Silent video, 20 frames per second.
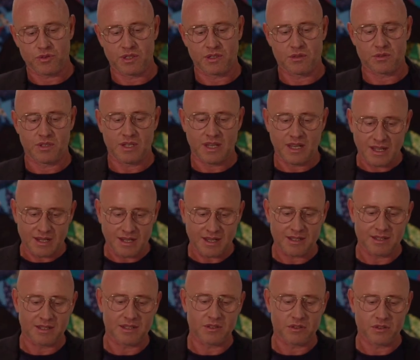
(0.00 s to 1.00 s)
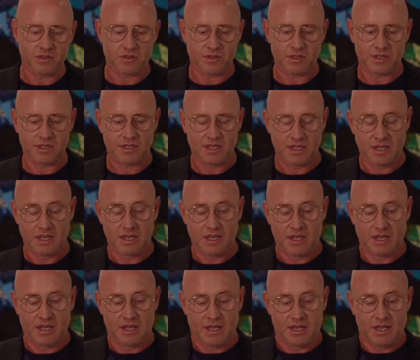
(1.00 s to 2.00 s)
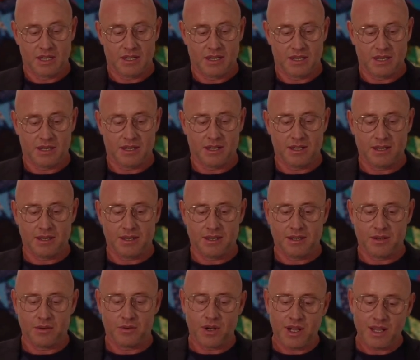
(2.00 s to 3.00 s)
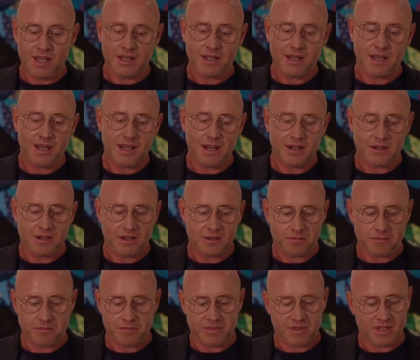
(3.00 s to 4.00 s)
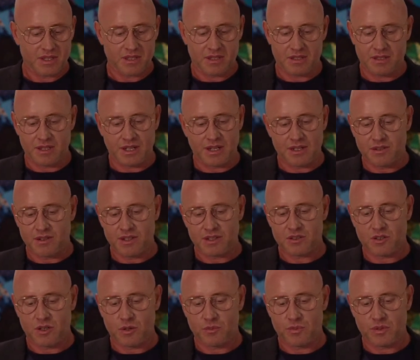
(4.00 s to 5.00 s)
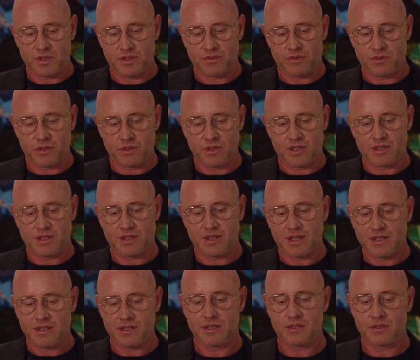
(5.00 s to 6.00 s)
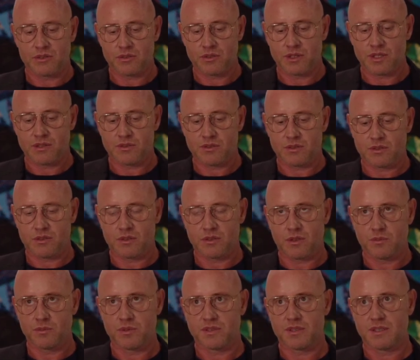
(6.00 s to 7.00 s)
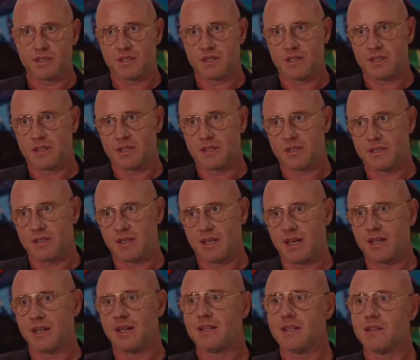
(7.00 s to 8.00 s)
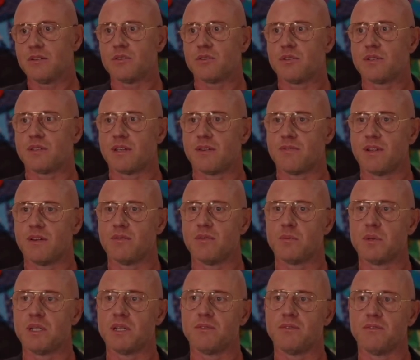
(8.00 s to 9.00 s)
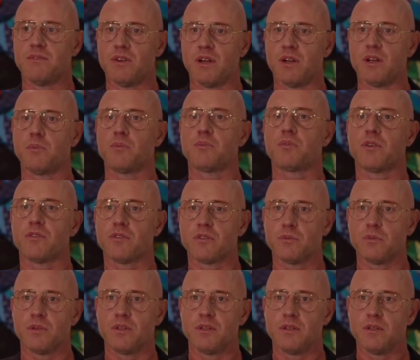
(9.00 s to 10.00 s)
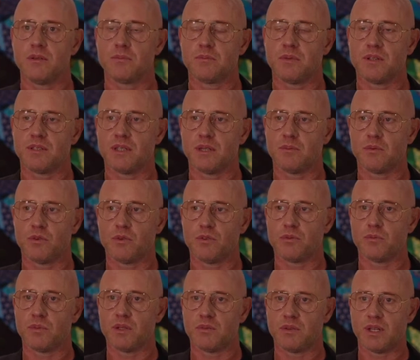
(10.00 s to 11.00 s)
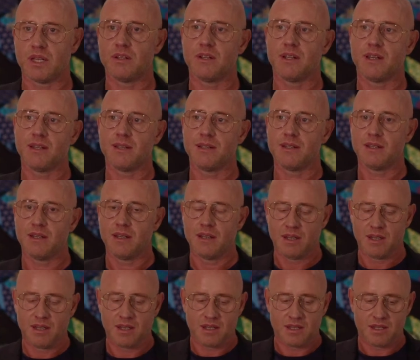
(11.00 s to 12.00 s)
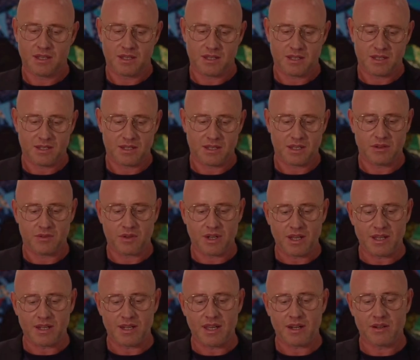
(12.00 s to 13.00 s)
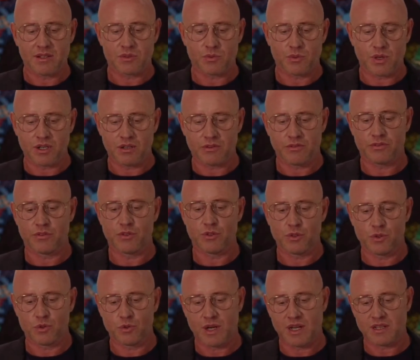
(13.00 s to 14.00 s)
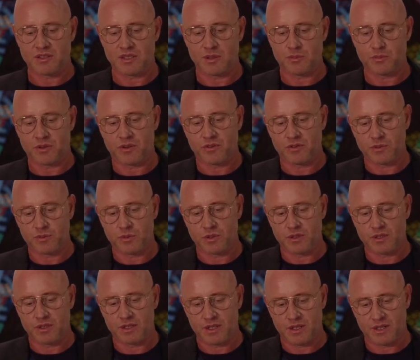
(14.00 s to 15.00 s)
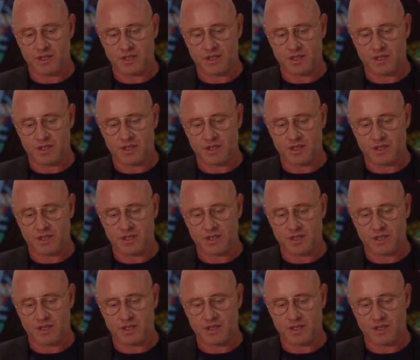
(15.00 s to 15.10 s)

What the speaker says: into the airline industry. Ryanair, another example, if we look at another industry, so obviously the airline industries have never been very profitable, but they've also been regulated. And Ryanair is one of few actually profitable